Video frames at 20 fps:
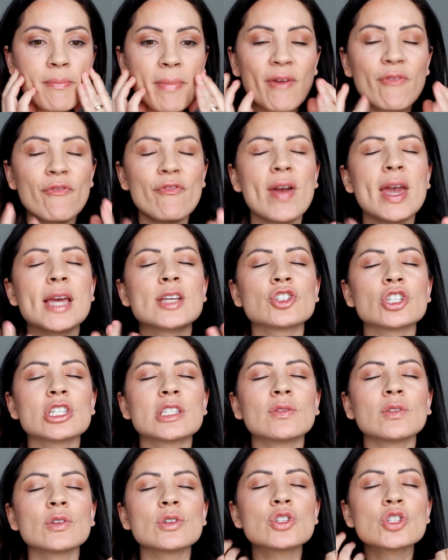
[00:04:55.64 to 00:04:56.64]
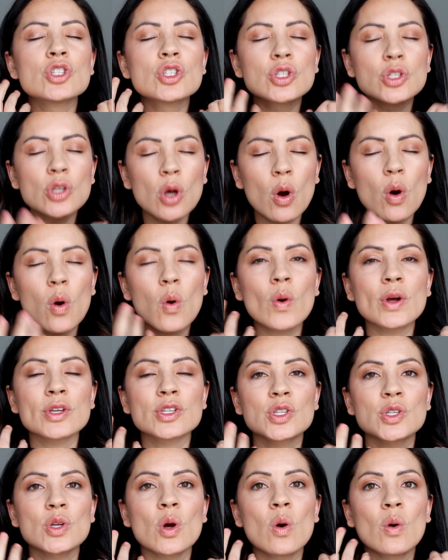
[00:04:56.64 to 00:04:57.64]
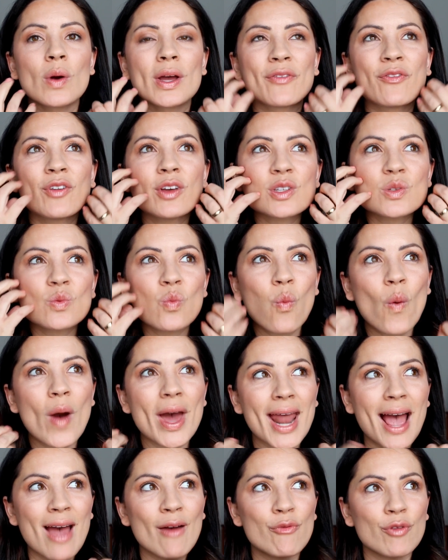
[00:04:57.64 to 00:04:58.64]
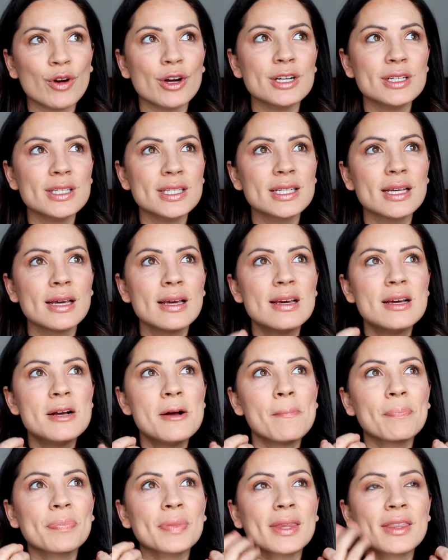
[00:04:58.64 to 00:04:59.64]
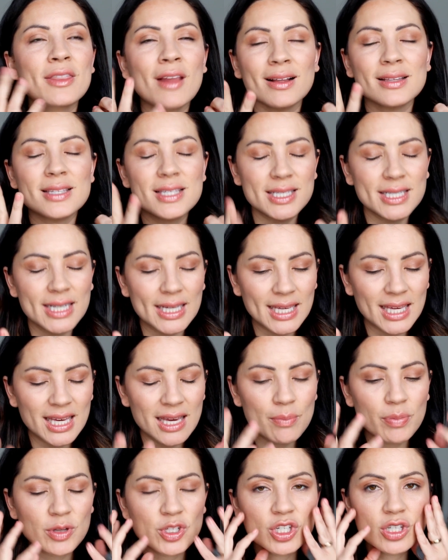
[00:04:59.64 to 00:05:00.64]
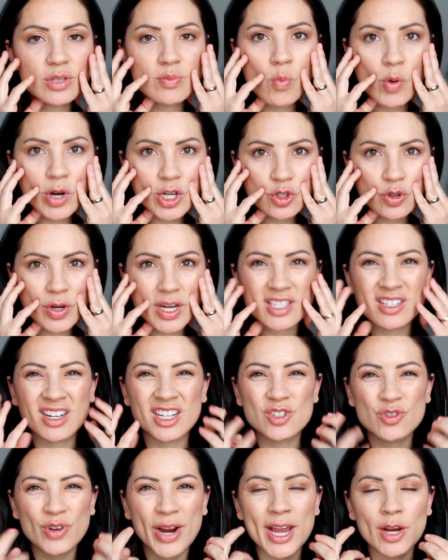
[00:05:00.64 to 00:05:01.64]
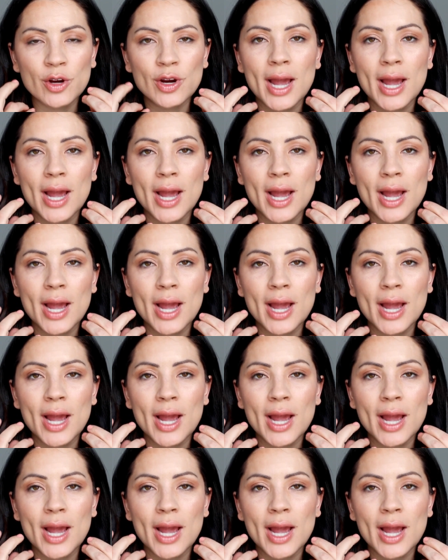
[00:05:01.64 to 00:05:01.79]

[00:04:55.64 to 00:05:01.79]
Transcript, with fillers: my face just feels so so it feels wet at first not sticky, but just moisturized, not dry and